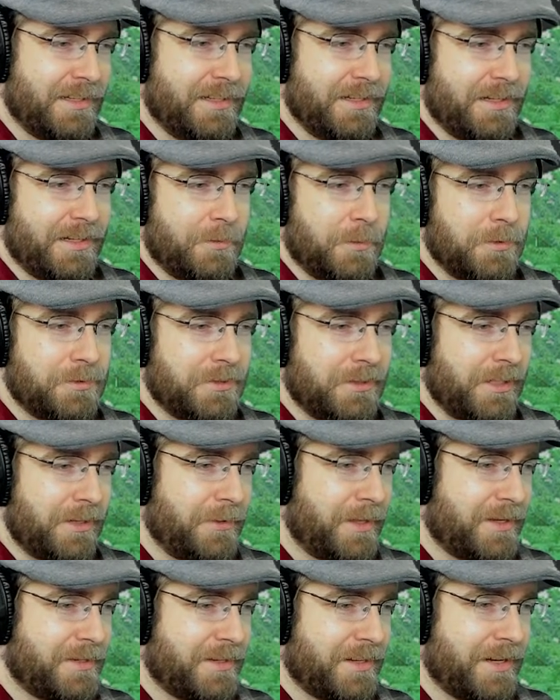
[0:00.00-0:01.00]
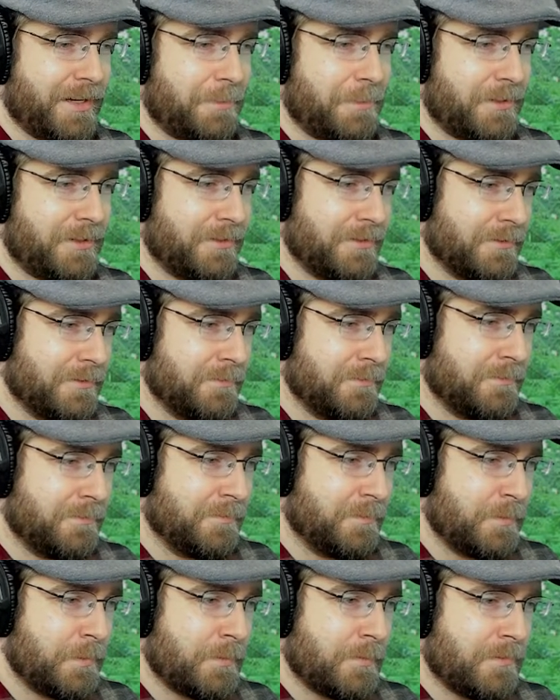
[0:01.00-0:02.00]
I won't allow that to happen.
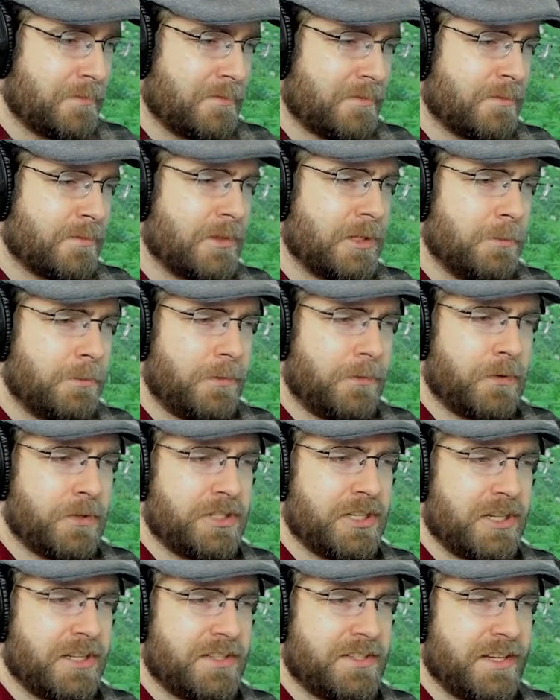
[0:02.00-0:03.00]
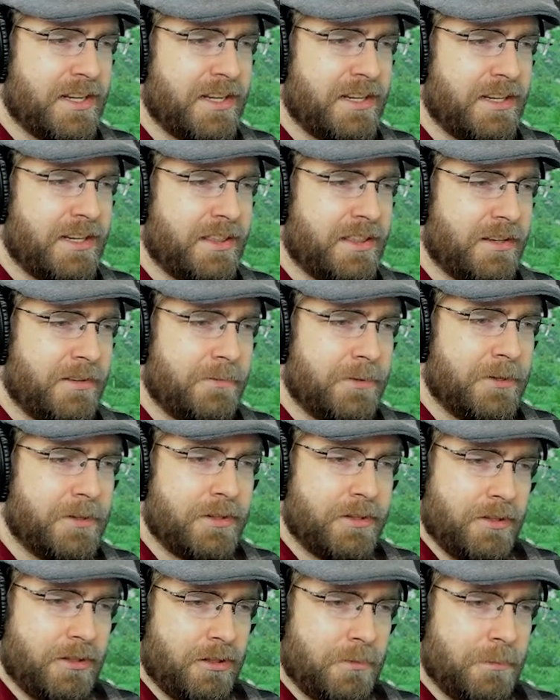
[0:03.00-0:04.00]
Before she can say anything
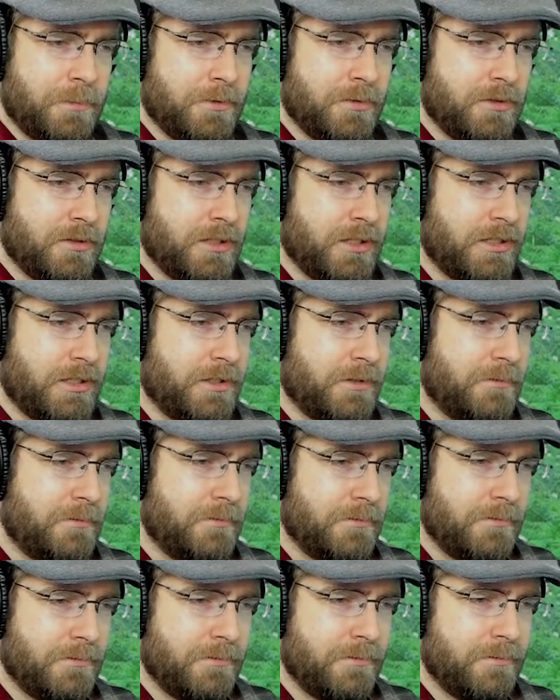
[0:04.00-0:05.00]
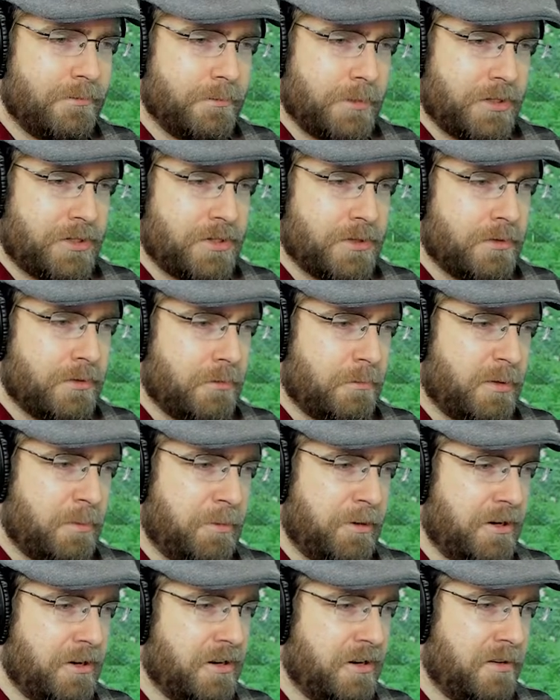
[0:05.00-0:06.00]
further, I'll pull my sword and
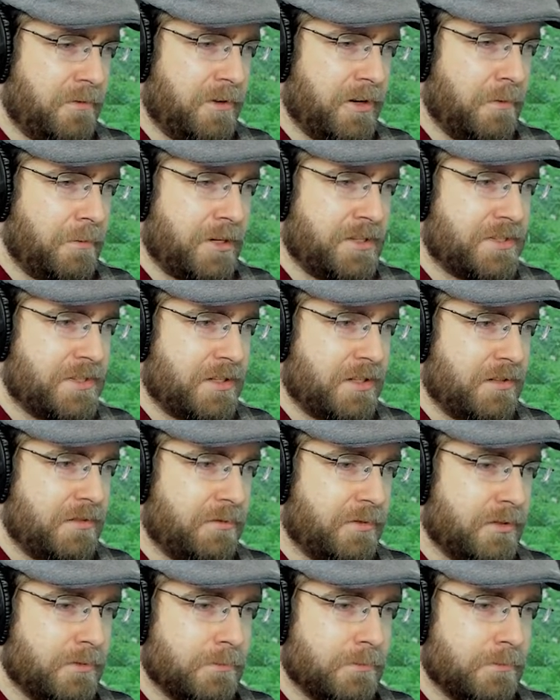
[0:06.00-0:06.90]
prepare to defend myself.